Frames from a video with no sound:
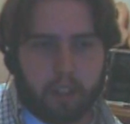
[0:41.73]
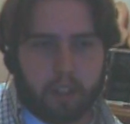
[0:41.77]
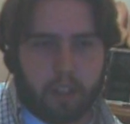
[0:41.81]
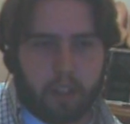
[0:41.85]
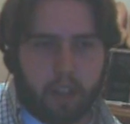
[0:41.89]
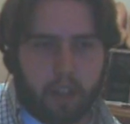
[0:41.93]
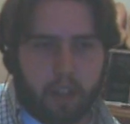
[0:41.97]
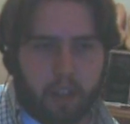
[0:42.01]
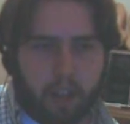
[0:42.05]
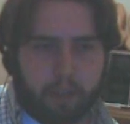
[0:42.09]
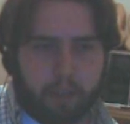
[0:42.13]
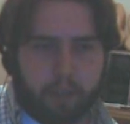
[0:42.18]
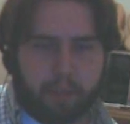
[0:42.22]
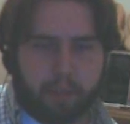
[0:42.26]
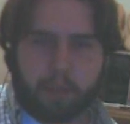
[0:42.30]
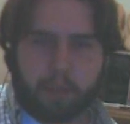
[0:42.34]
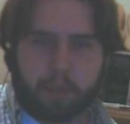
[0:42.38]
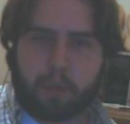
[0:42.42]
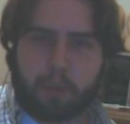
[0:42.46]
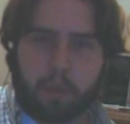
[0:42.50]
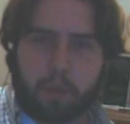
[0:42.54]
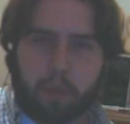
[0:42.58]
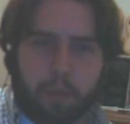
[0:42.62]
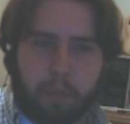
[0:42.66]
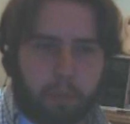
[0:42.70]
Uh,
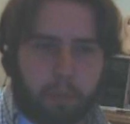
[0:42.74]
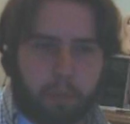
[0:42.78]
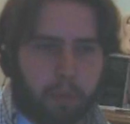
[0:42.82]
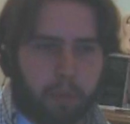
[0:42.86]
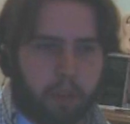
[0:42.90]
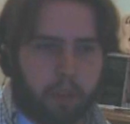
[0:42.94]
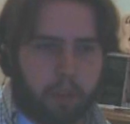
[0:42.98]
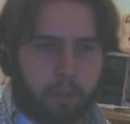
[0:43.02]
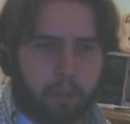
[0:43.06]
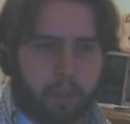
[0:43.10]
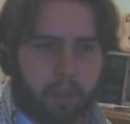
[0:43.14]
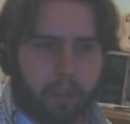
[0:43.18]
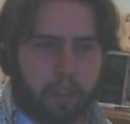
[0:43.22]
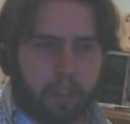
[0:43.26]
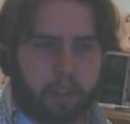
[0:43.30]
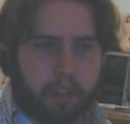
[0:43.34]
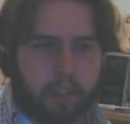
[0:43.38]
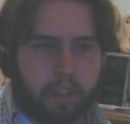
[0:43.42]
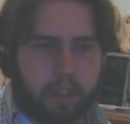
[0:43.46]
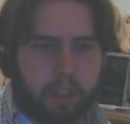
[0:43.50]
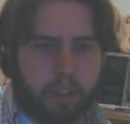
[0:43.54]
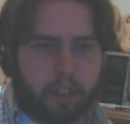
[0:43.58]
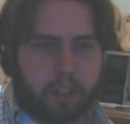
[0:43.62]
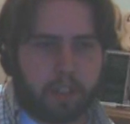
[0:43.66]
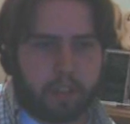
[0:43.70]
first one I'm going to pull up
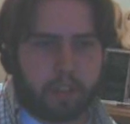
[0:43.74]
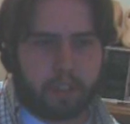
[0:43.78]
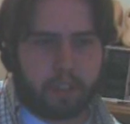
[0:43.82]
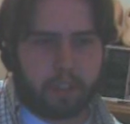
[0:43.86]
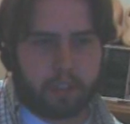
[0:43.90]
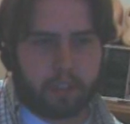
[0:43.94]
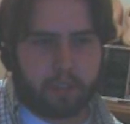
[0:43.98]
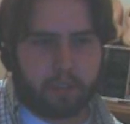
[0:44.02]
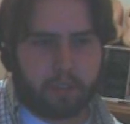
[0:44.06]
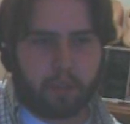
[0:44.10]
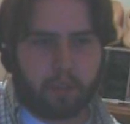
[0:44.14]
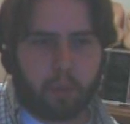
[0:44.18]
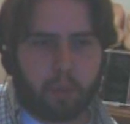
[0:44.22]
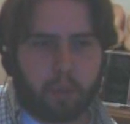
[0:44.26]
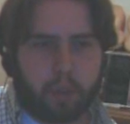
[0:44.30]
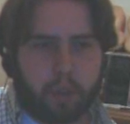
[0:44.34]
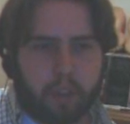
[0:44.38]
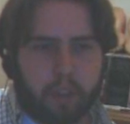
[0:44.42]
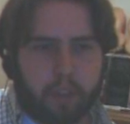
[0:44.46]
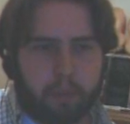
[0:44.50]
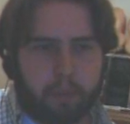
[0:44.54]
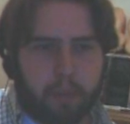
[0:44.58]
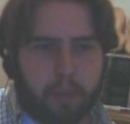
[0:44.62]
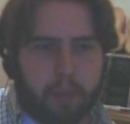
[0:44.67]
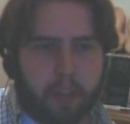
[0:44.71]
here is a
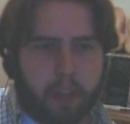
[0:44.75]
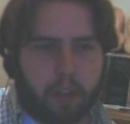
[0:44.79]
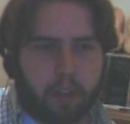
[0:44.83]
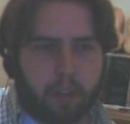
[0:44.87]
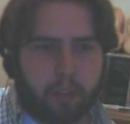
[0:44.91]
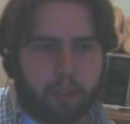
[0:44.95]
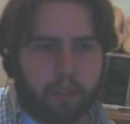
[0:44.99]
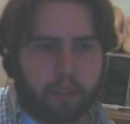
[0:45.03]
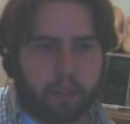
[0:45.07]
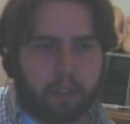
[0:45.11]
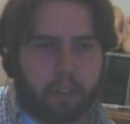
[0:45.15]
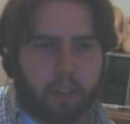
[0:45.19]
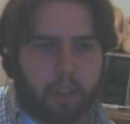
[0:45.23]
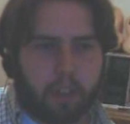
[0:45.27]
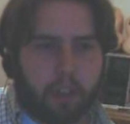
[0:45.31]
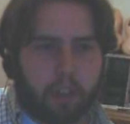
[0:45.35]
story about.